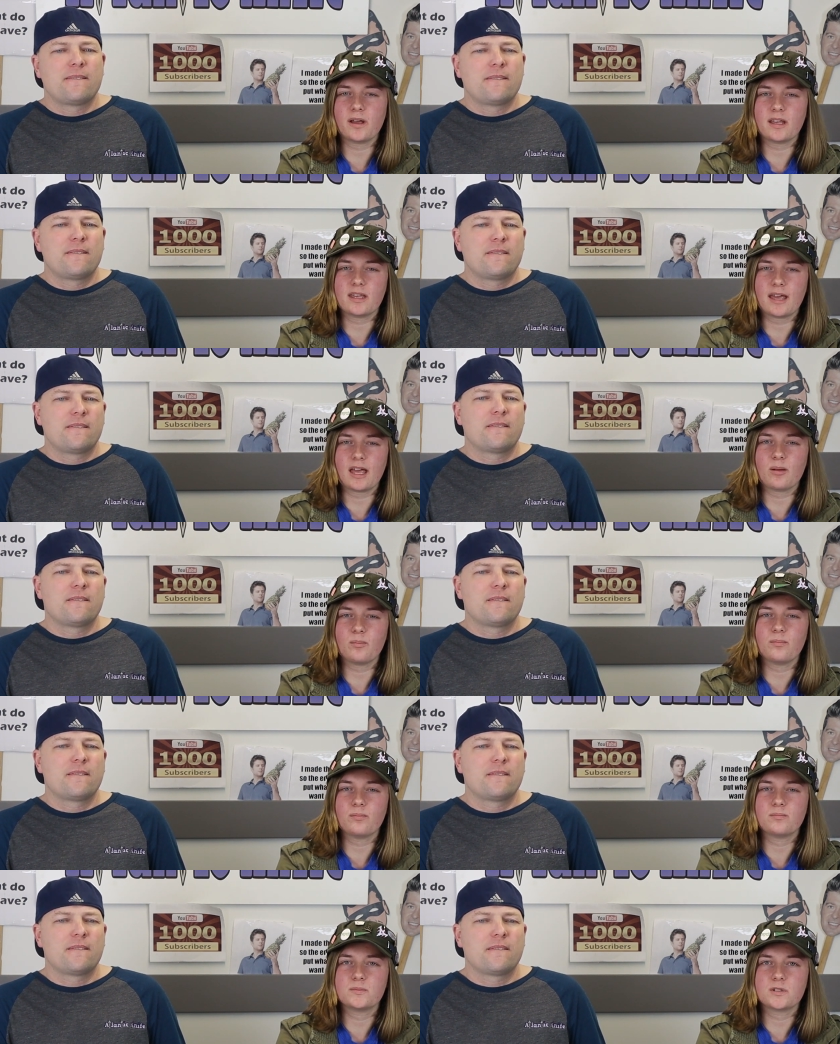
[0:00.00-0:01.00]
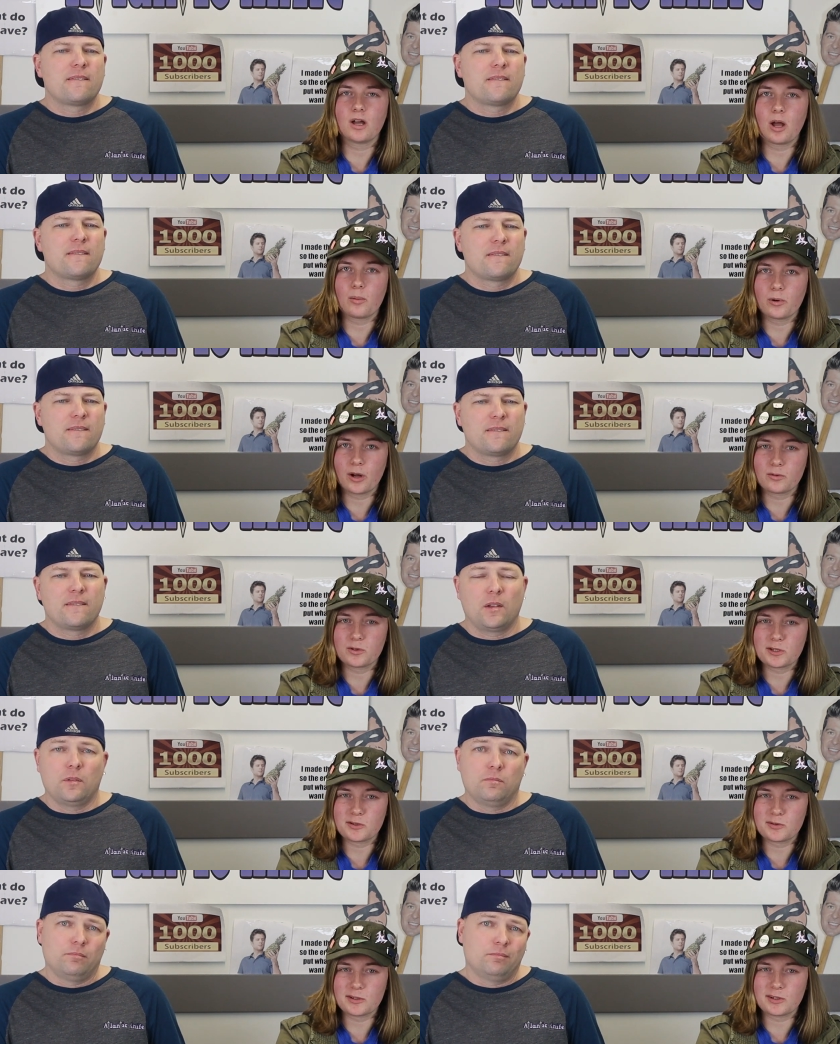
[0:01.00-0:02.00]
Speaker 1: Mike Gap, Tom Brown
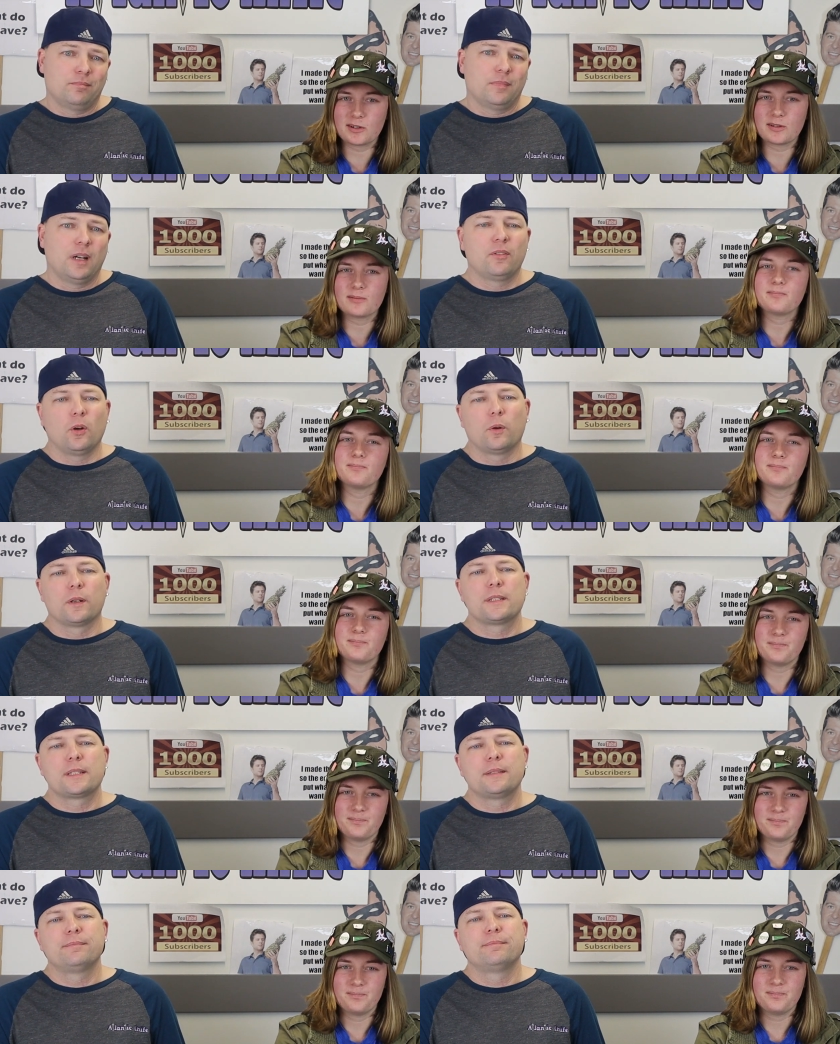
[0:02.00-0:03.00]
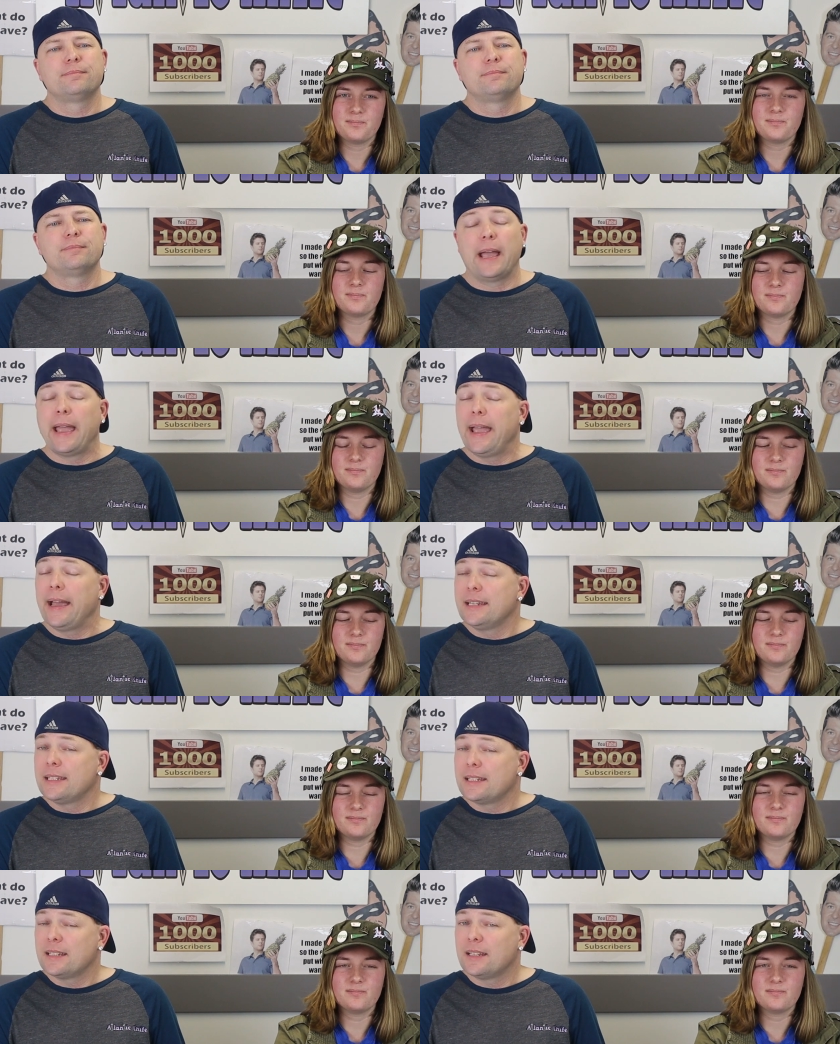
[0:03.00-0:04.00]
Junior
Speaker 2: Of course.
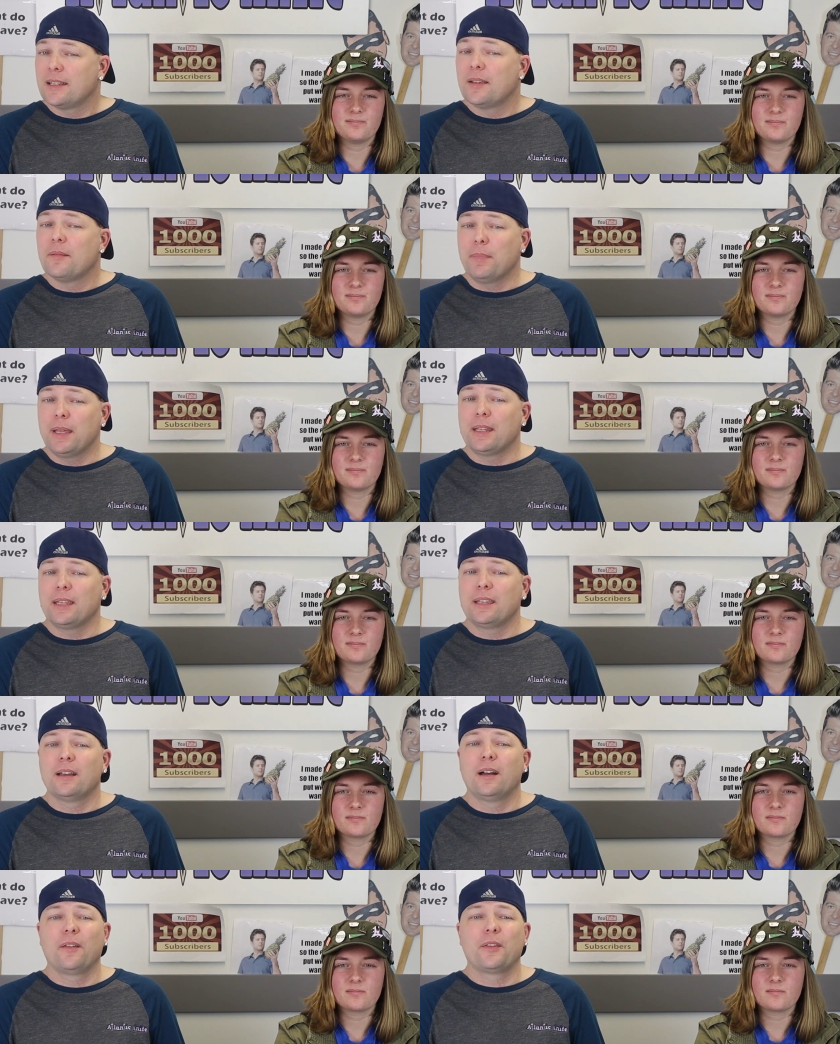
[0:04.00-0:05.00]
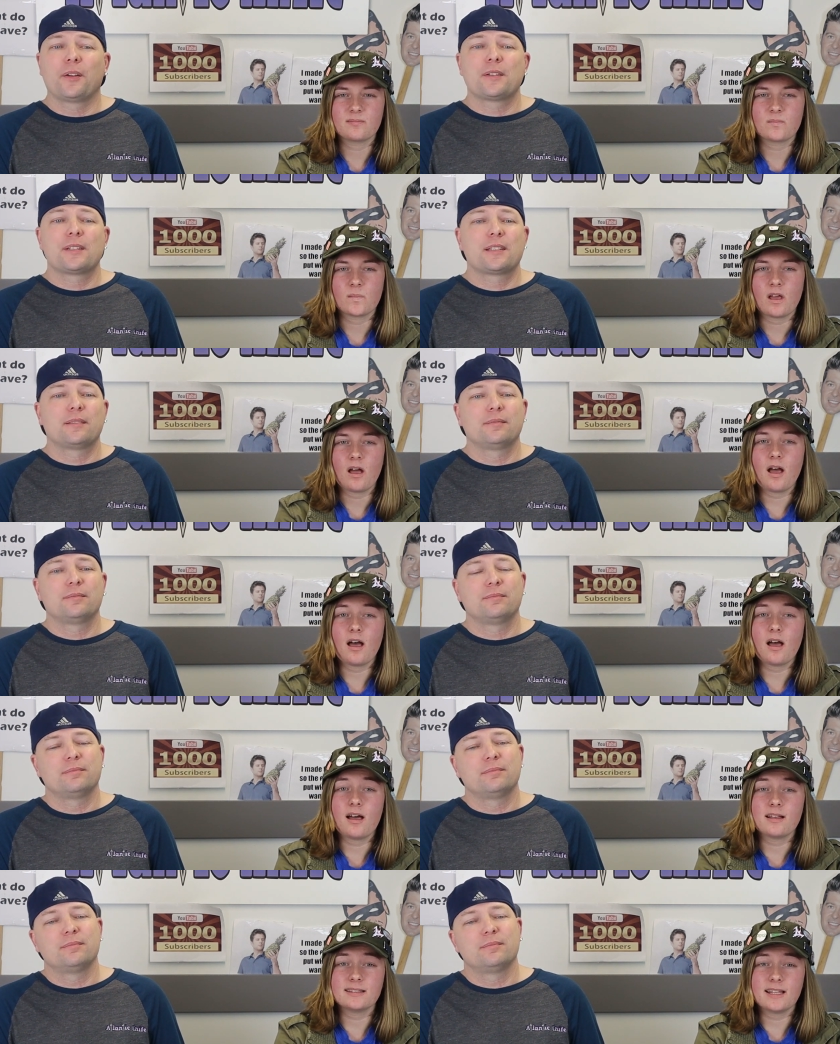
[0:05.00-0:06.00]
And... Mm-hmm. Many others.
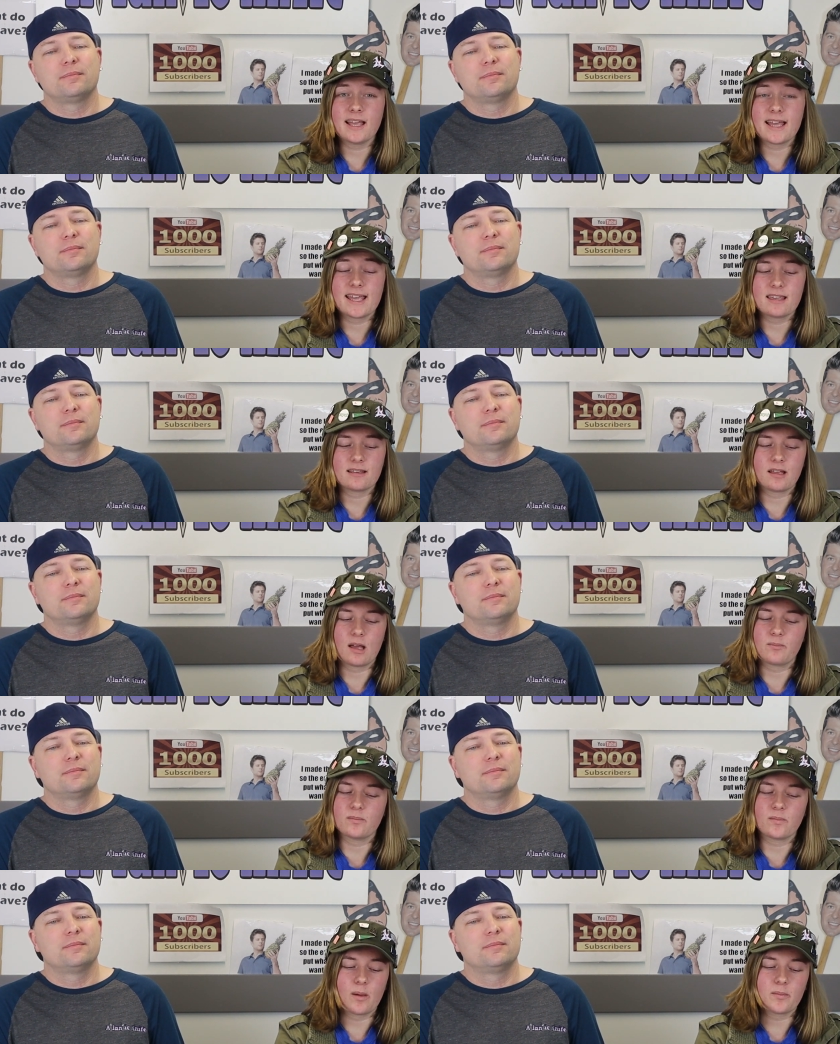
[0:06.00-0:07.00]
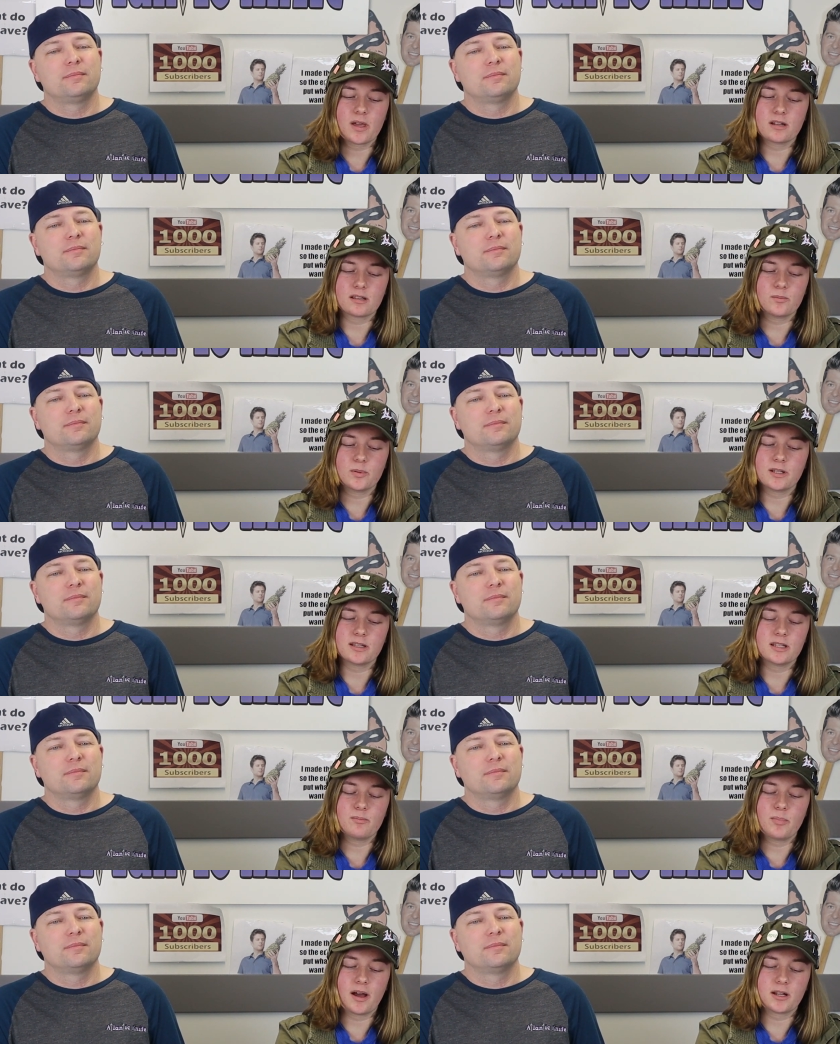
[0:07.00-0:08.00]
Speaker 1: Uh, like, I'm, I'm going to
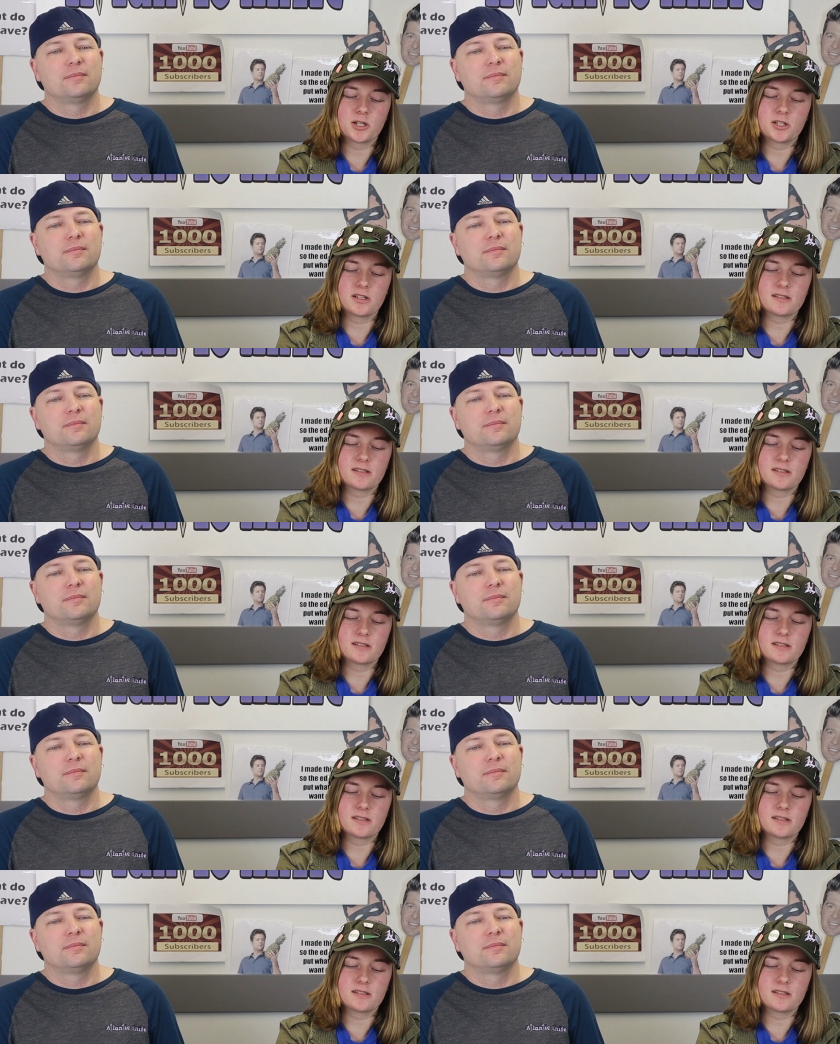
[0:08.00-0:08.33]
completely botch